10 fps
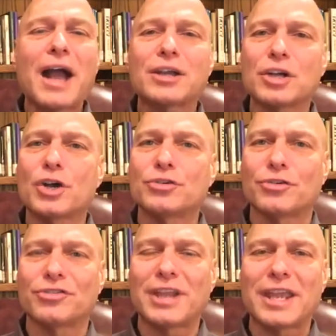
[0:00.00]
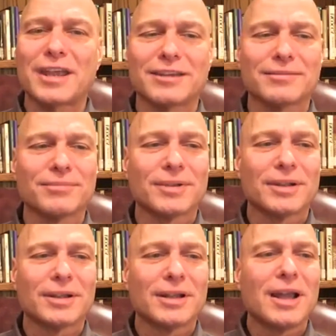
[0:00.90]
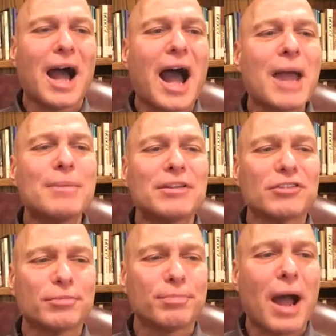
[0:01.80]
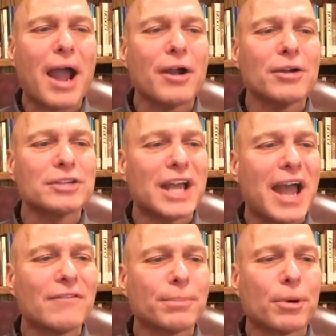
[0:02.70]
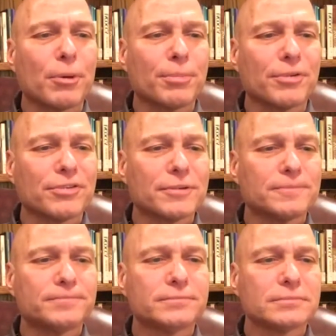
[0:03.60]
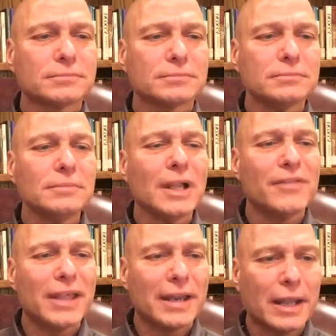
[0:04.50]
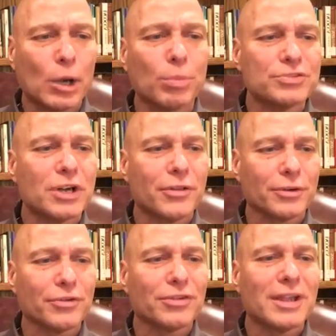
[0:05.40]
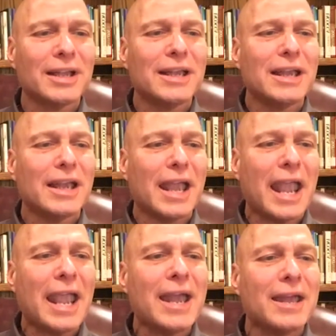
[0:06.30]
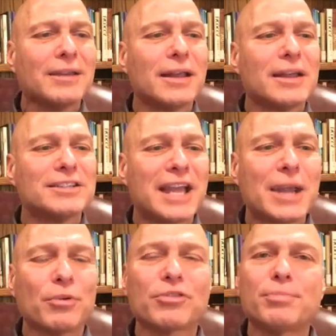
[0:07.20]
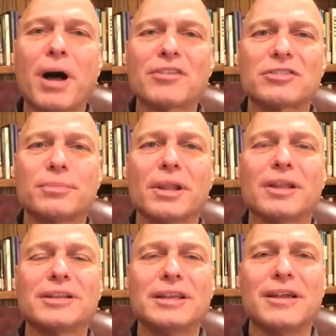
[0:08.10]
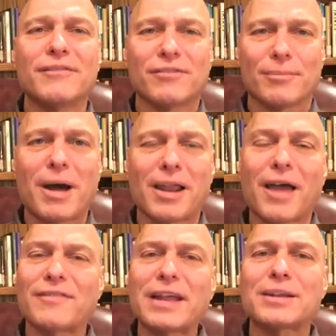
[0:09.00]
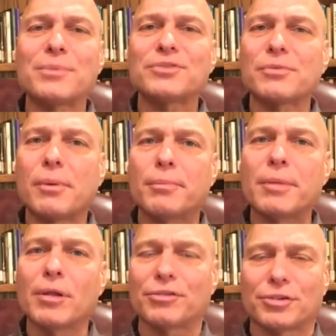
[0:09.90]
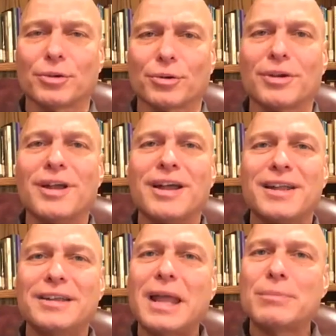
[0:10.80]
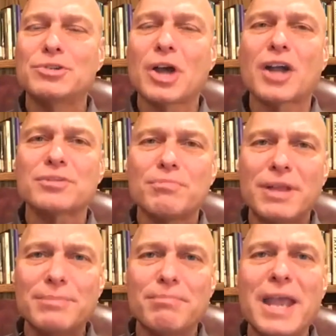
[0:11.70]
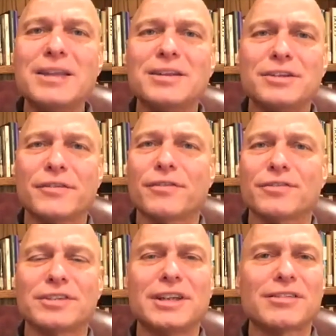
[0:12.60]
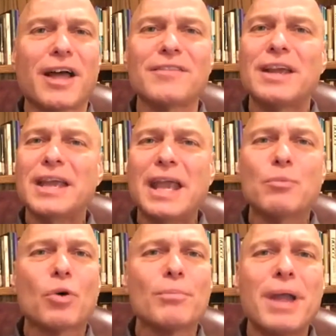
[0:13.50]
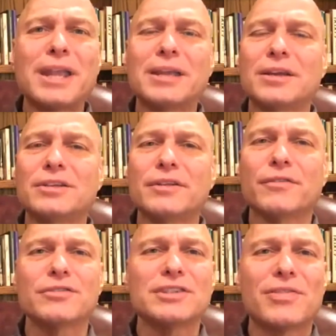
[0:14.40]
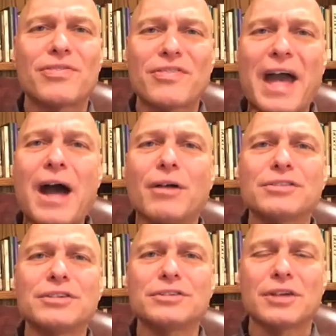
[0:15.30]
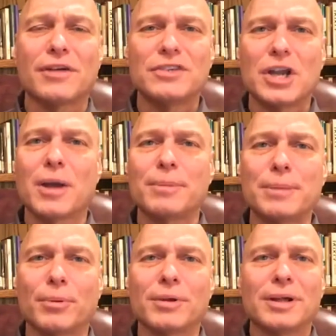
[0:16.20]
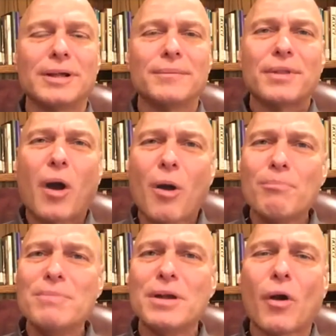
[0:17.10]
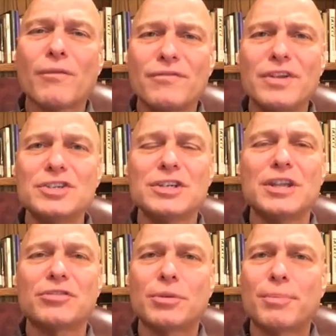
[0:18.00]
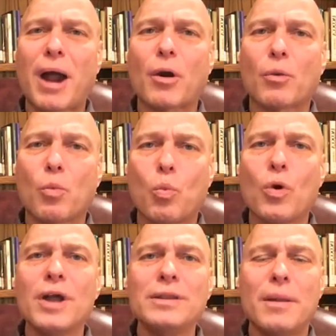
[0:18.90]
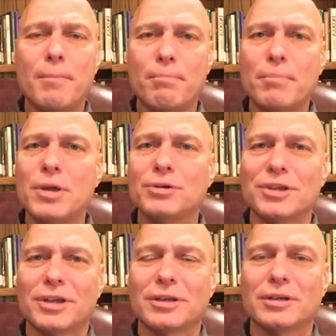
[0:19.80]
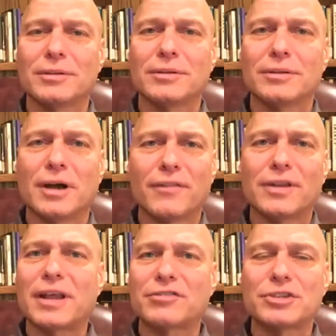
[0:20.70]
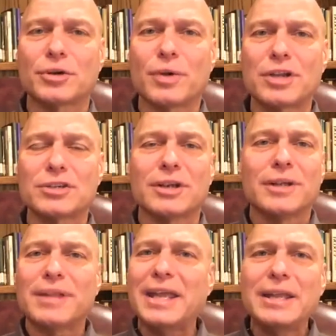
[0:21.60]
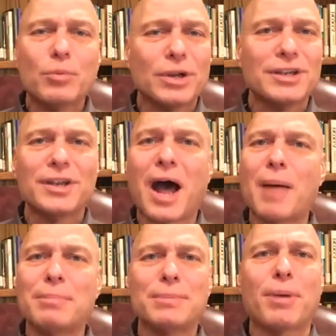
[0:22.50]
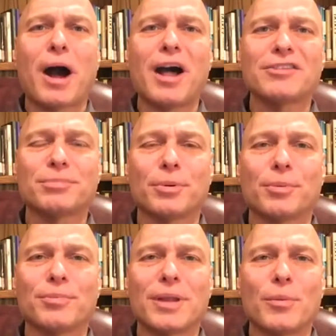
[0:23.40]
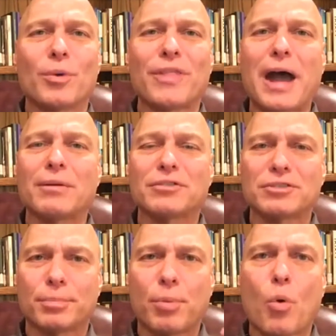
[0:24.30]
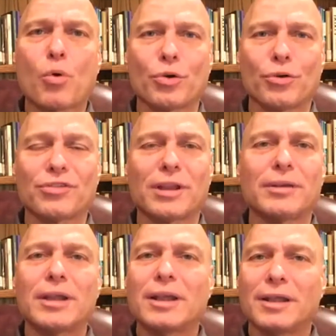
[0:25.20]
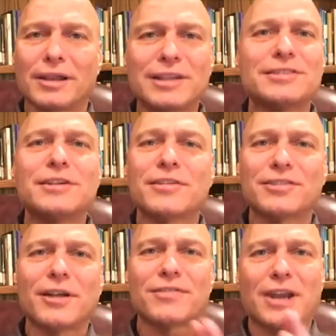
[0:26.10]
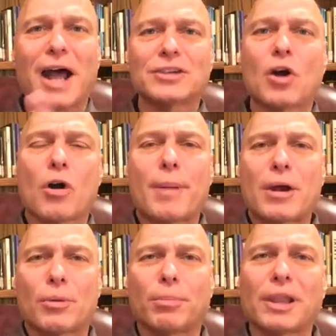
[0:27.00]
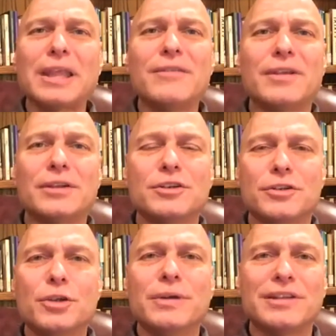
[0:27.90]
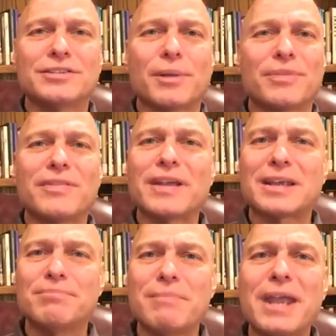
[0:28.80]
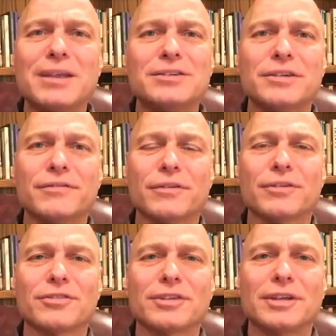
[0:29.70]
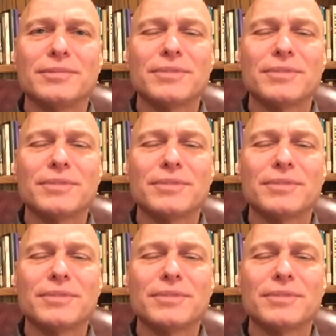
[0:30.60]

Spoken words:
I could understand. I am inspired to have a purpose that helps others and take responsibility for my life. That comes from a middle schooler named Josh. It made a difference in his life, and we're making a difference in thousands of young people. Our vision is to empower 1 million of the next generation, and it would not be possible without supporters that listen to the stuff that I talk about or believe in doing something that can make a difference